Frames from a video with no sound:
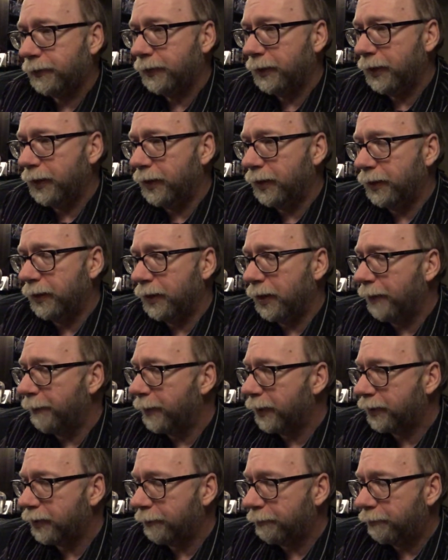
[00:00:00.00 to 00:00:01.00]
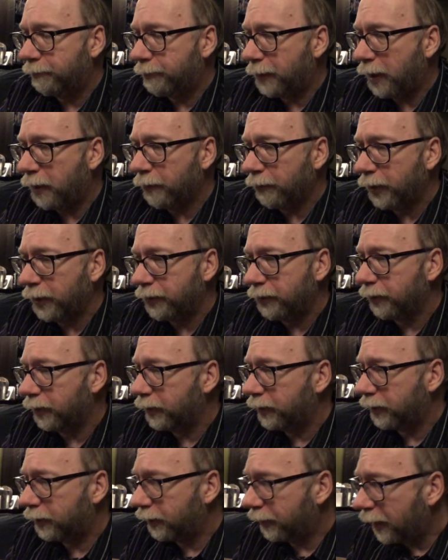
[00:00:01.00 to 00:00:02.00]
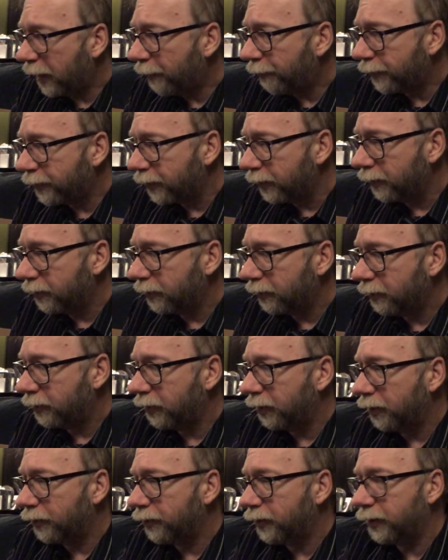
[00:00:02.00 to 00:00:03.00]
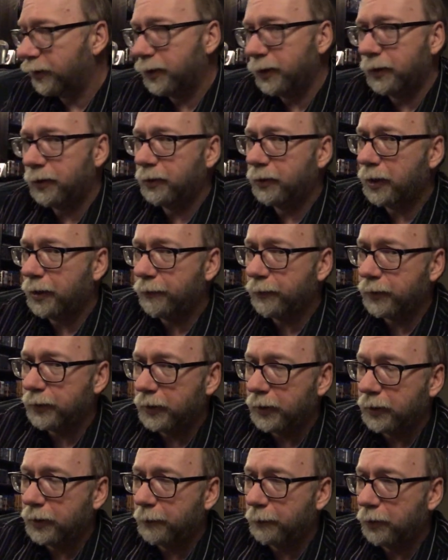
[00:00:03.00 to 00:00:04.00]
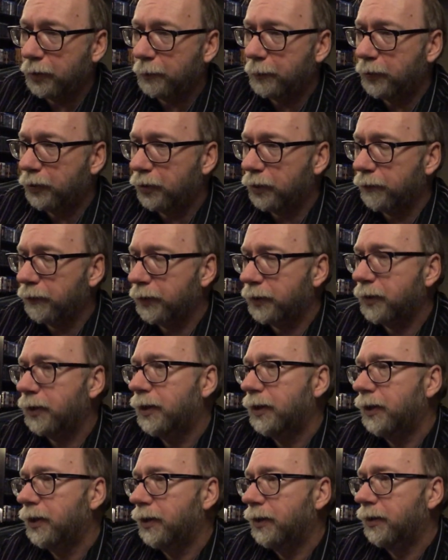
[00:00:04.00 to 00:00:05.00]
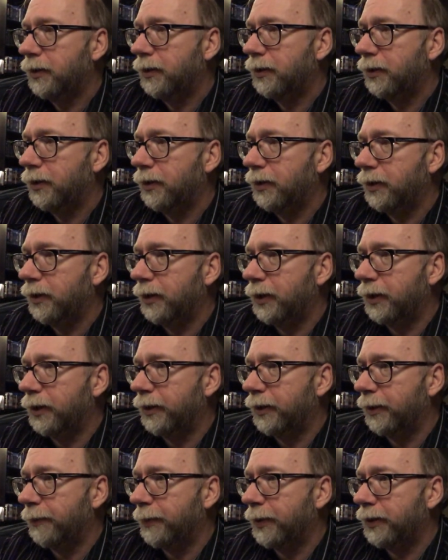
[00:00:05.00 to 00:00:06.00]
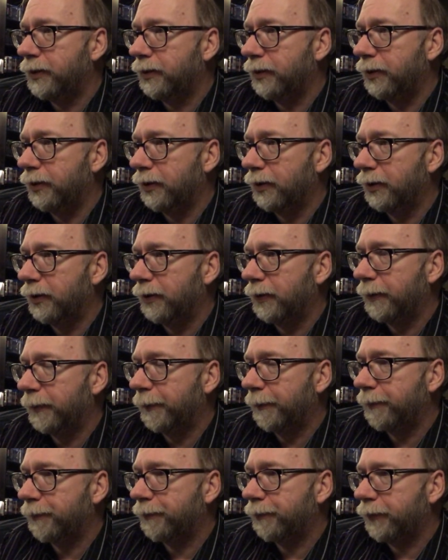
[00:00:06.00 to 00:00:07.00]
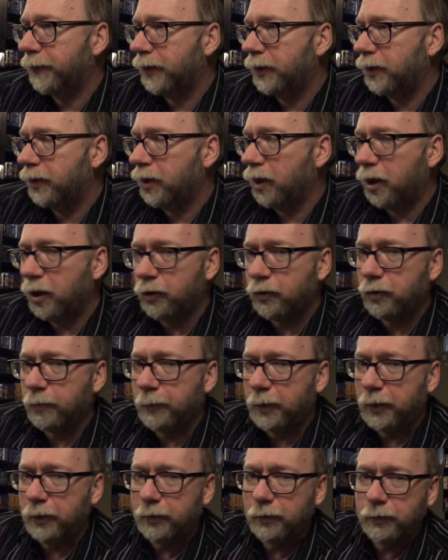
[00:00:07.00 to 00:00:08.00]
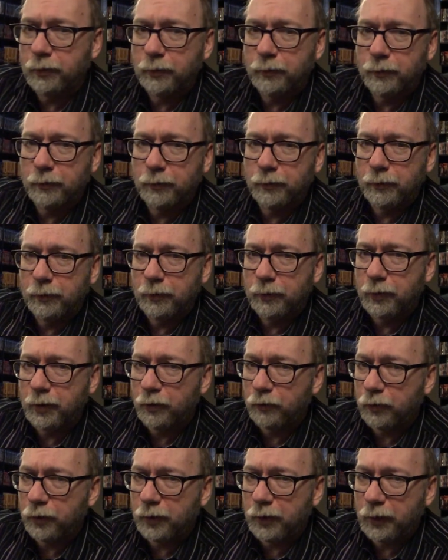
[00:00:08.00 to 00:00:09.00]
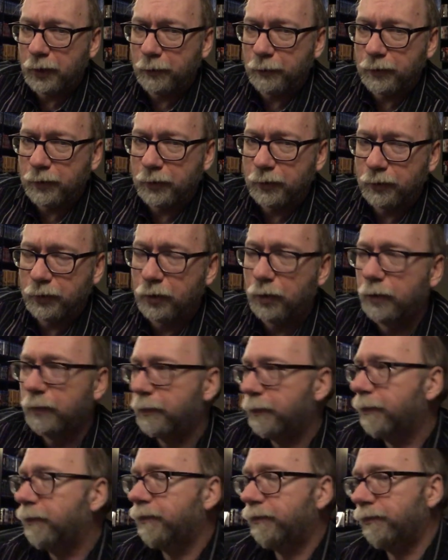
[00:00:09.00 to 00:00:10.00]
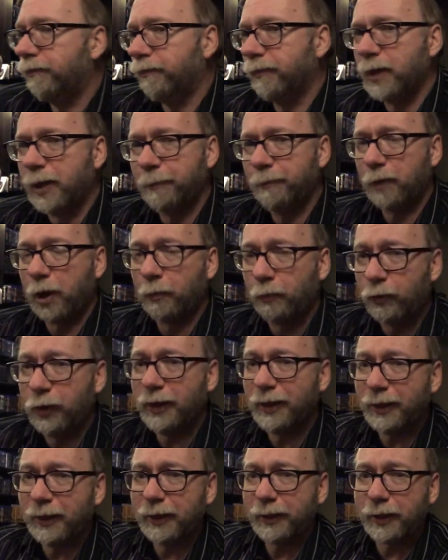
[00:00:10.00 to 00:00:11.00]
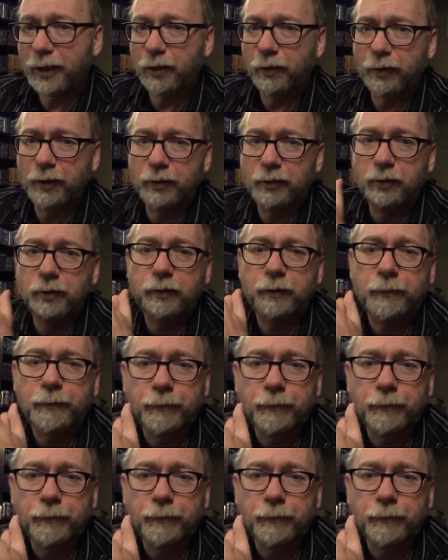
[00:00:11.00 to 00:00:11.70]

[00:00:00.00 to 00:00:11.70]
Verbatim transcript: And I mentioned Power Rangers, and she said that wasn't. You know, she said that wasn't it. I'm a little bit nervous. And I mentioned uh, Ultraman, and I don't think that was it. So I'm, I'm wheedling it down, actually.